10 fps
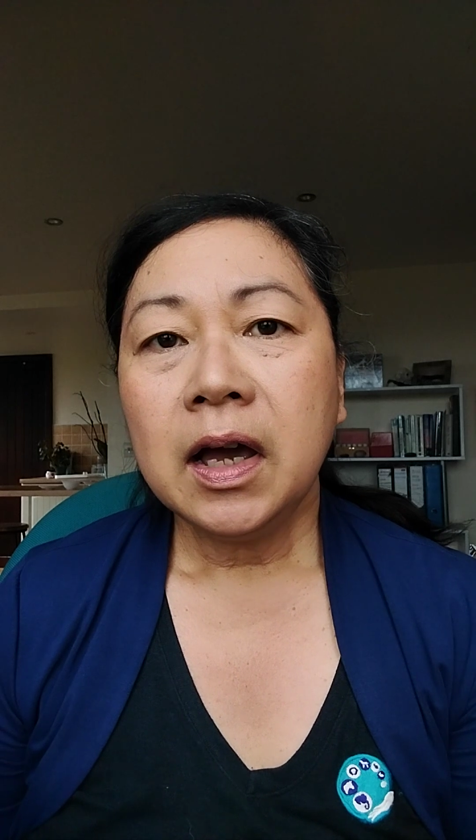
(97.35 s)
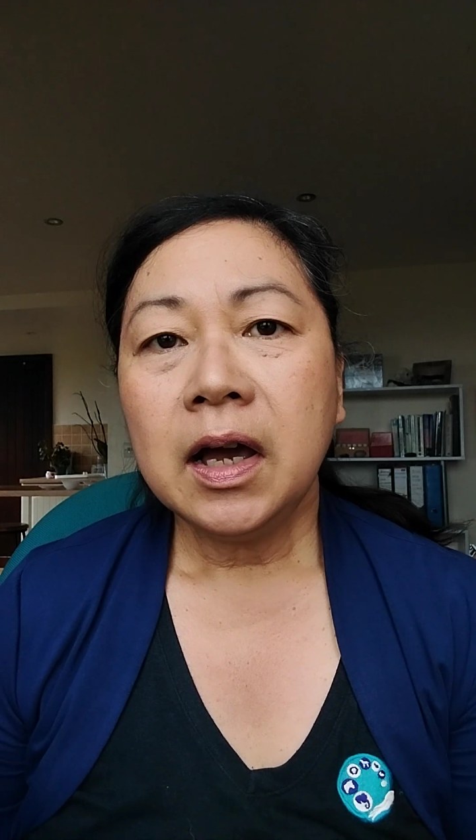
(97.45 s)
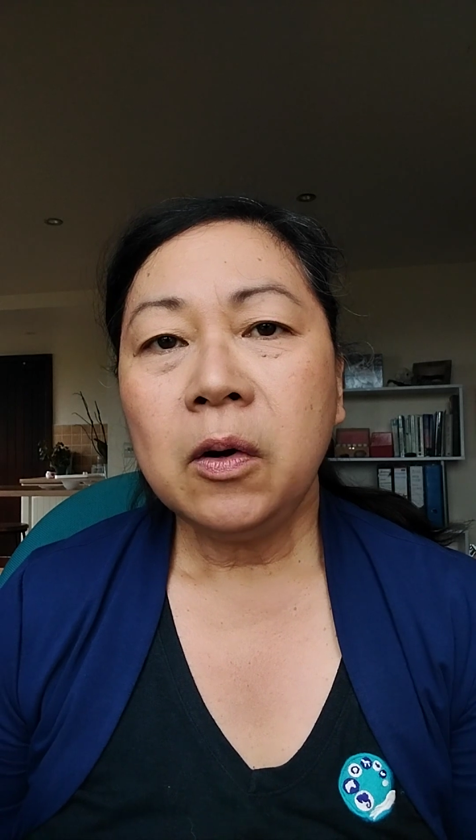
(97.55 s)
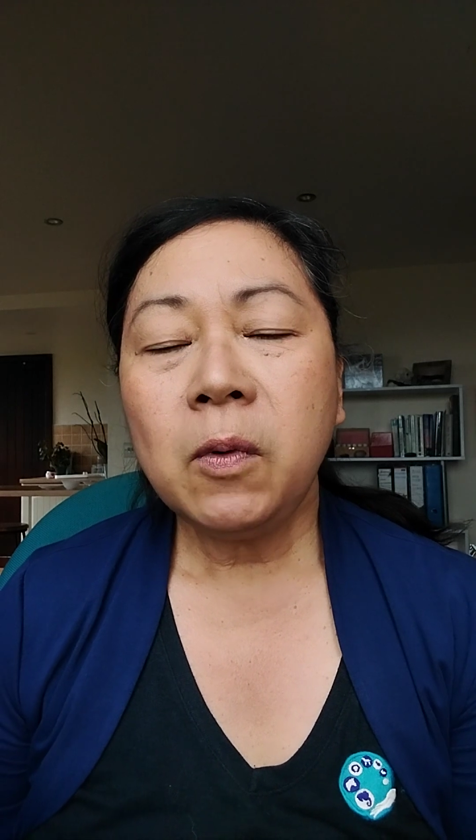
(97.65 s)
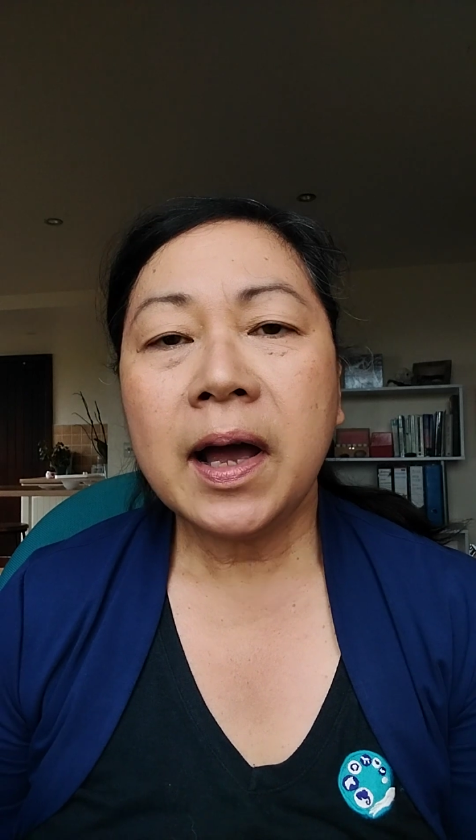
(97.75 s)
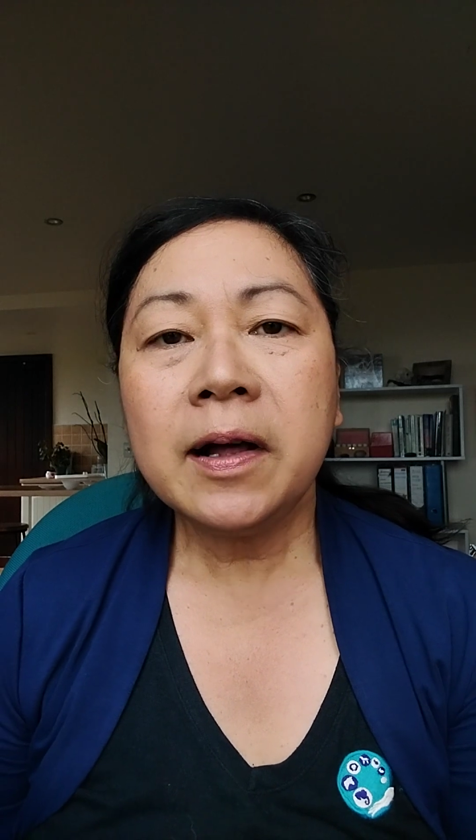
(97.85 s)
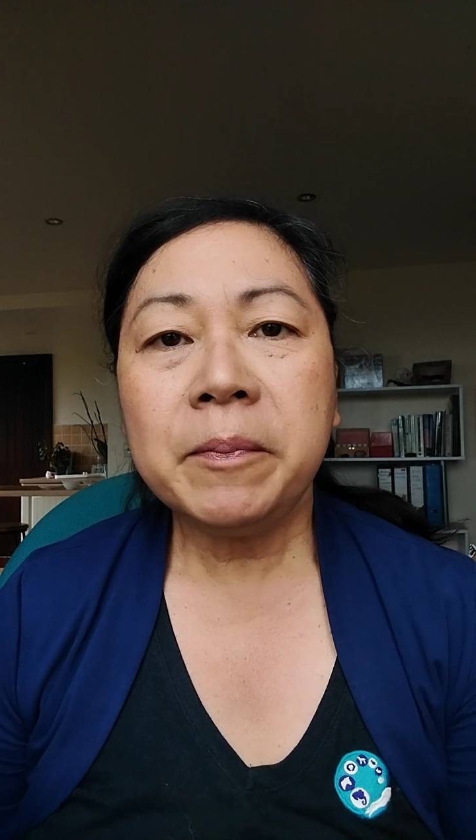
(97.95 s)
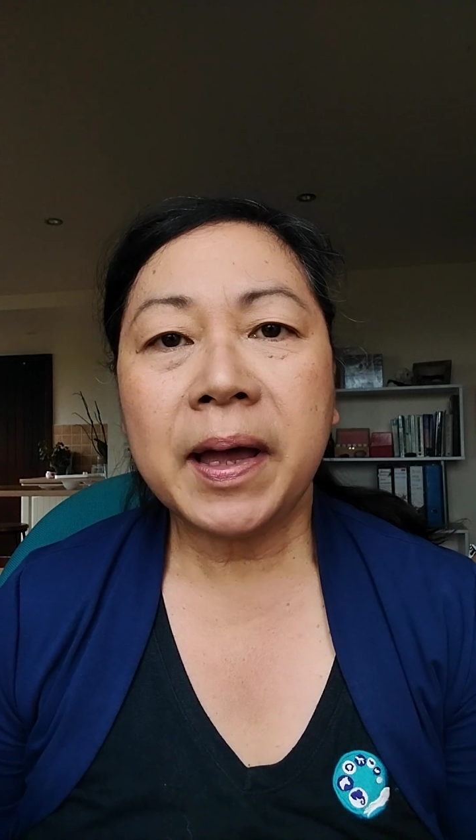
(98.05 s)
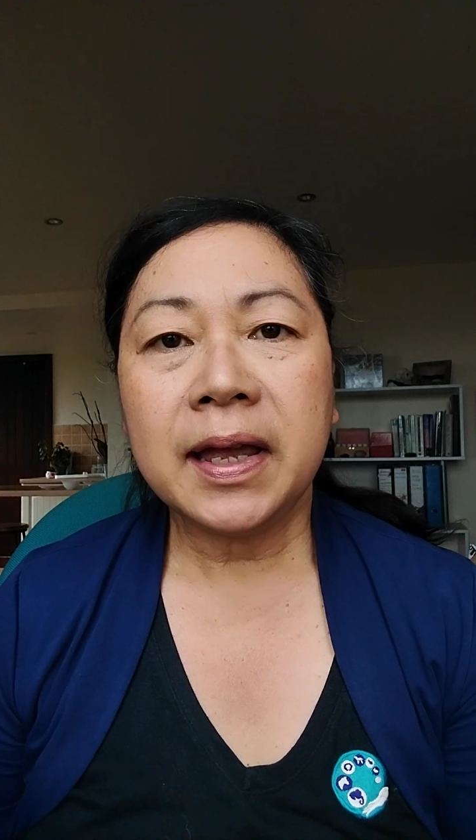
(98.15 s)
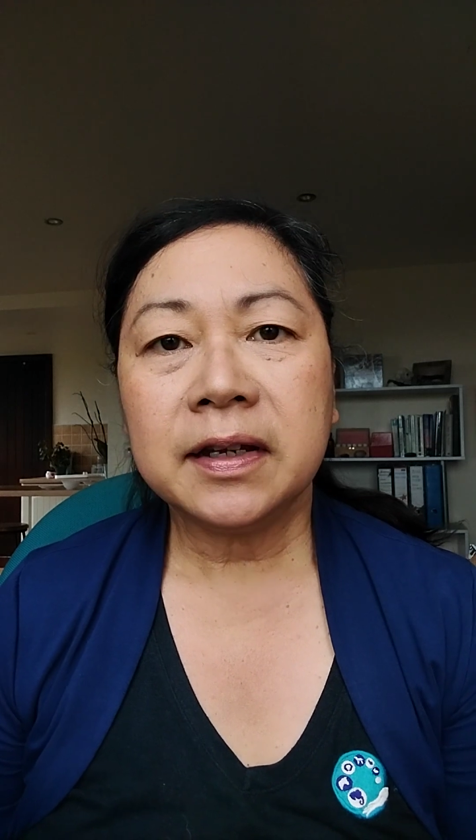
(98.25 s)
A while
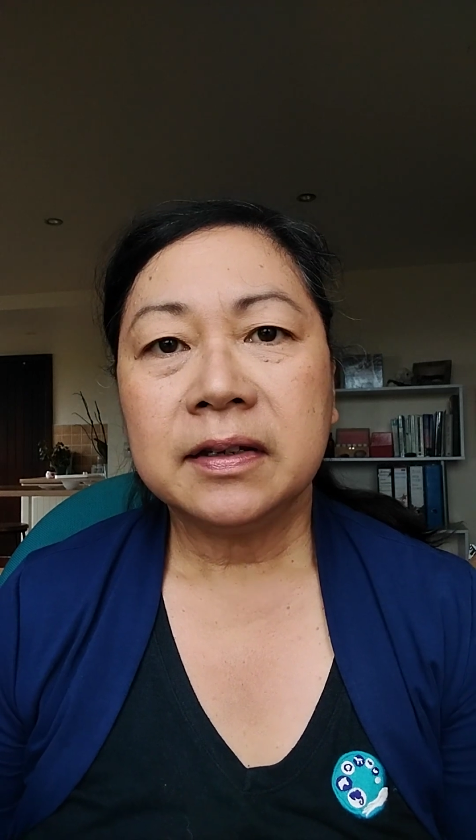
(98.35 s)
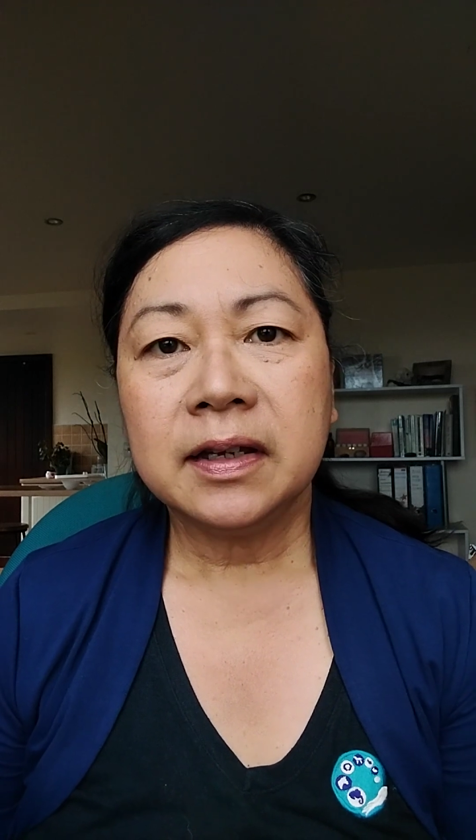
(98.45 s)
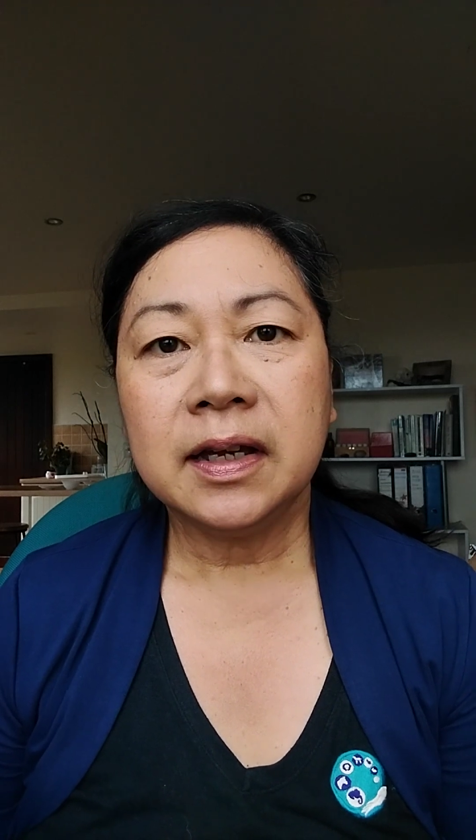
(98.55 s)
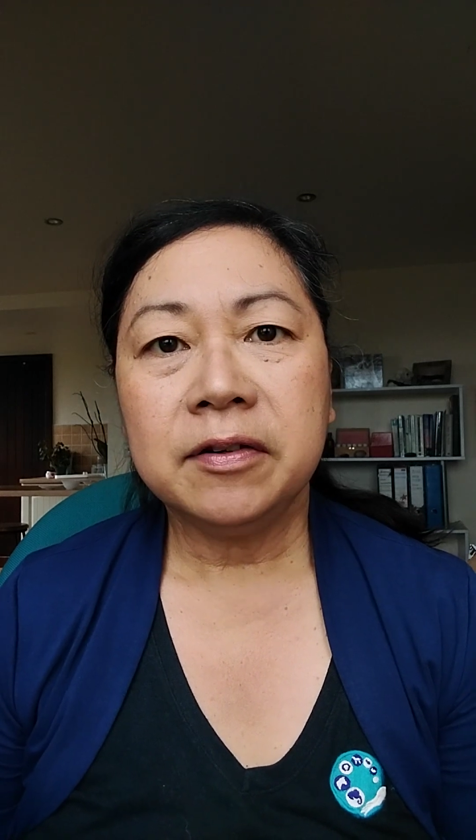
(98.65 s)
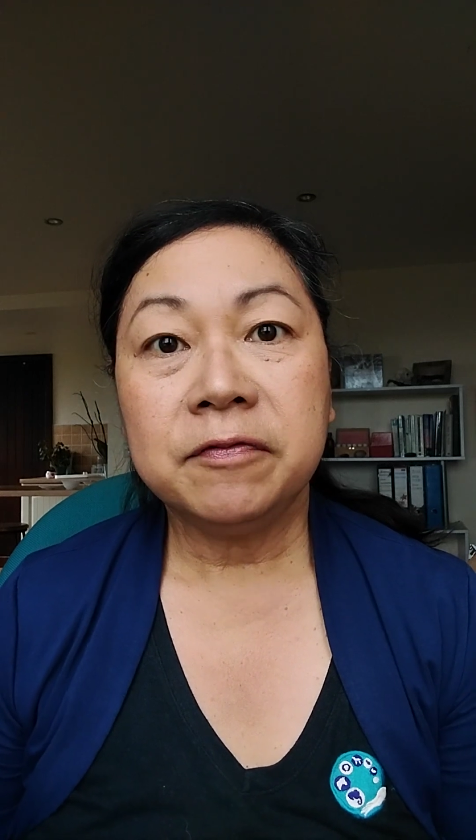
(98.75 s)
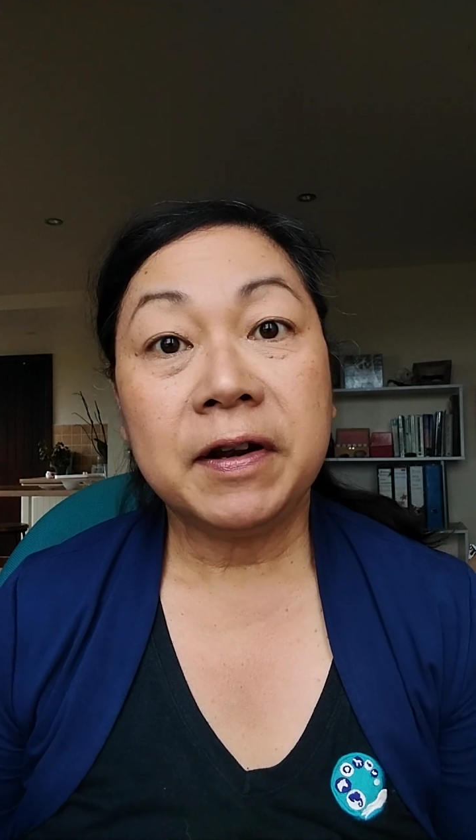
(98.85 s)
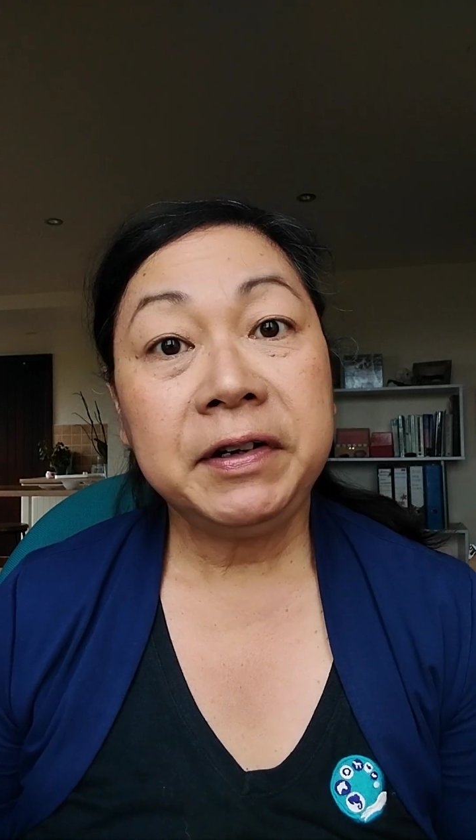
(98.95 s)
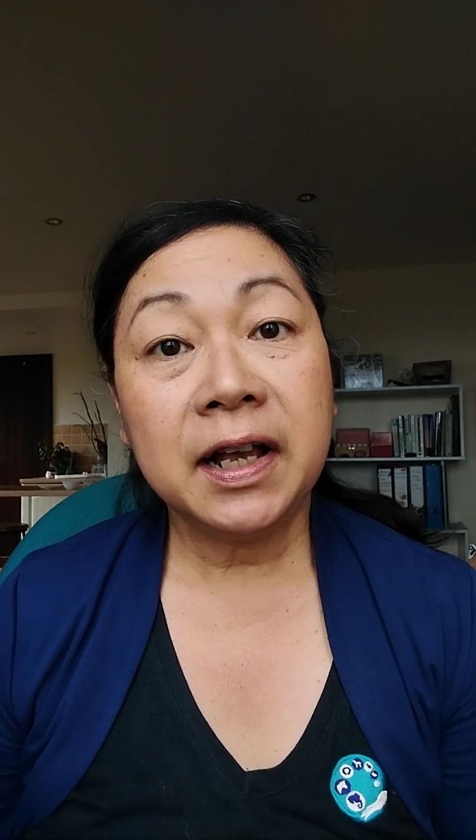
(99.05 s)
back, a very